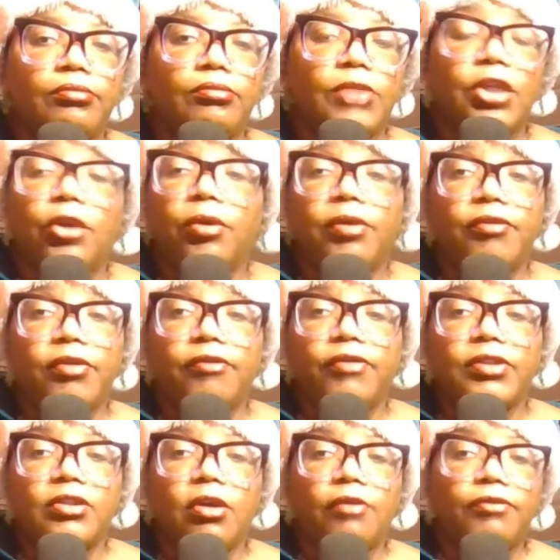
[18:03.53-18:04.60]
you know, even if
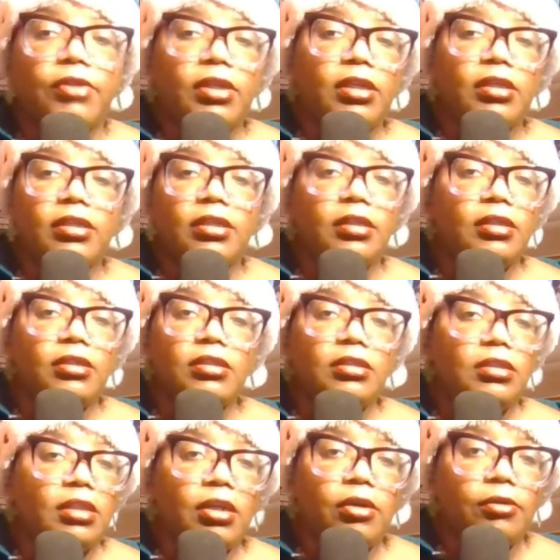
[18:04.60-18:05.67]
it's off the,
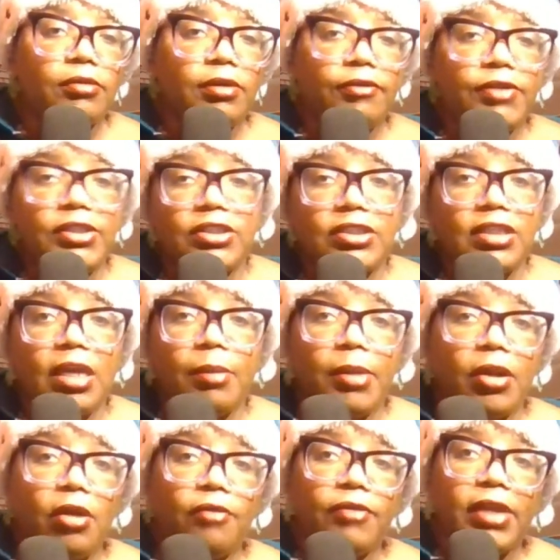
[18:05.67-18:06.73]
you know, if he's just coming
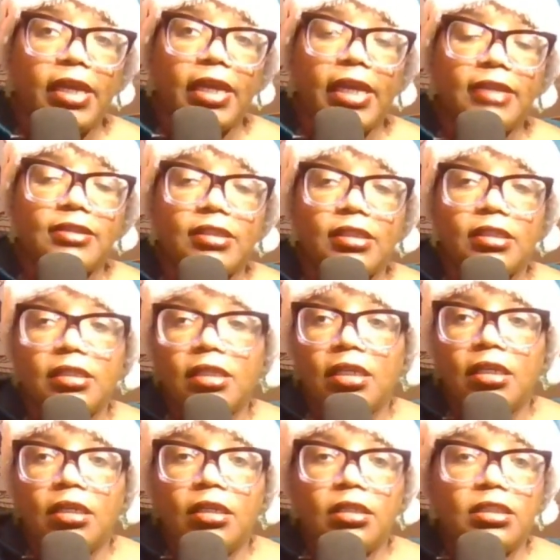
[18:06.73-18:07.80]
off like as a,
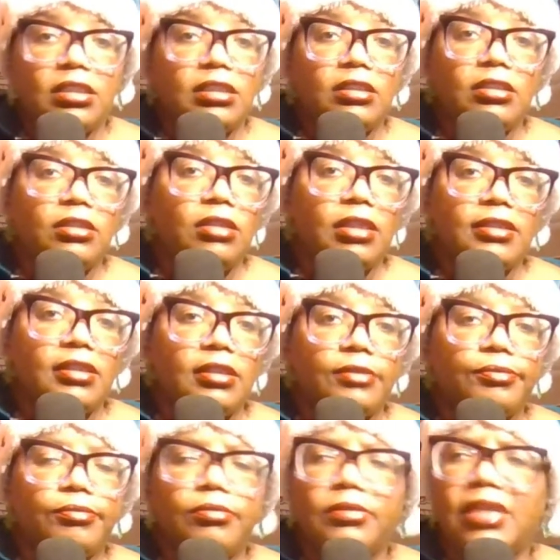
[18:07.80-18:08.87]
as a,
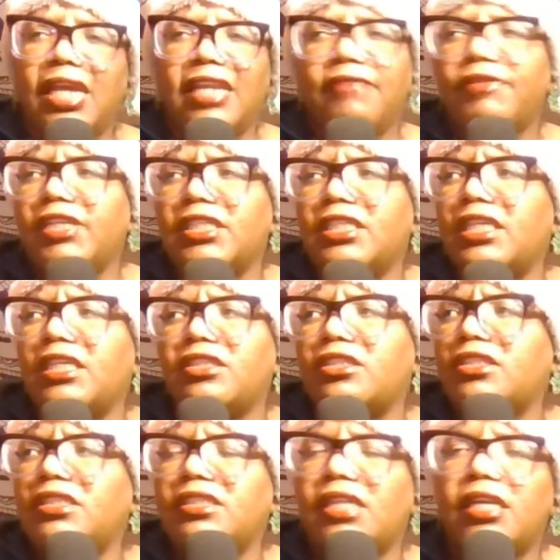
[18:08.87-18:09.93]
not even a D H,
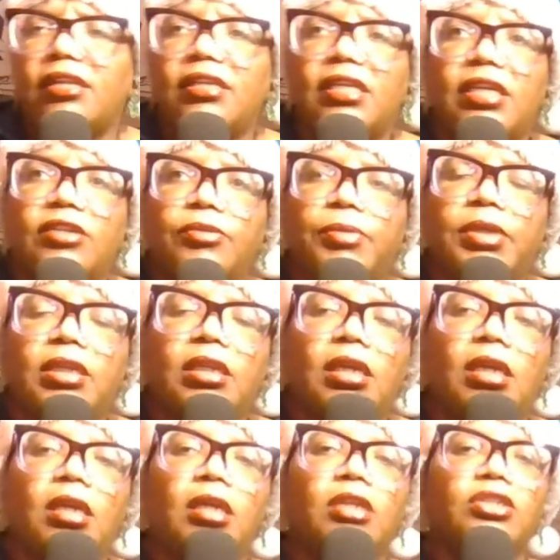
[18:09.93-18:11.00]
because he's not a D H, but
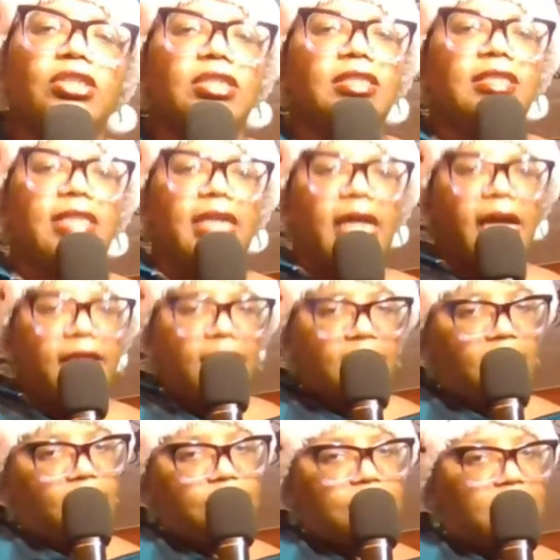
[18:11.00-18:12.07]
just as the guy that
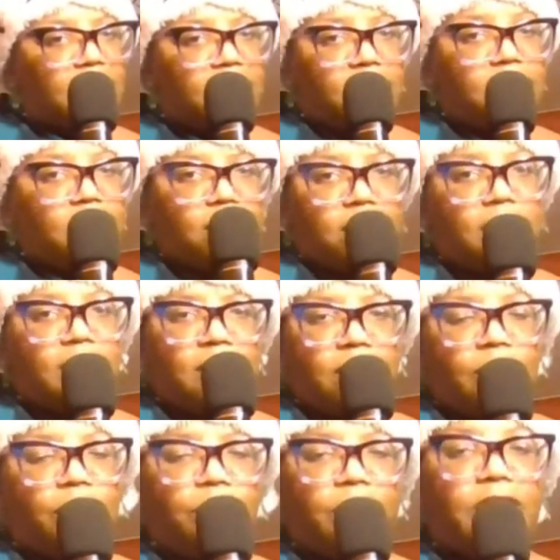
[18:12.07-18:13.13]
comes like
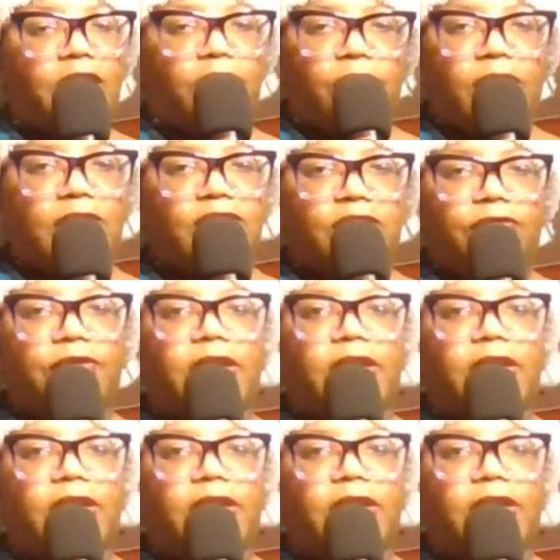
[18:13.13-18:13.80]
within the roster every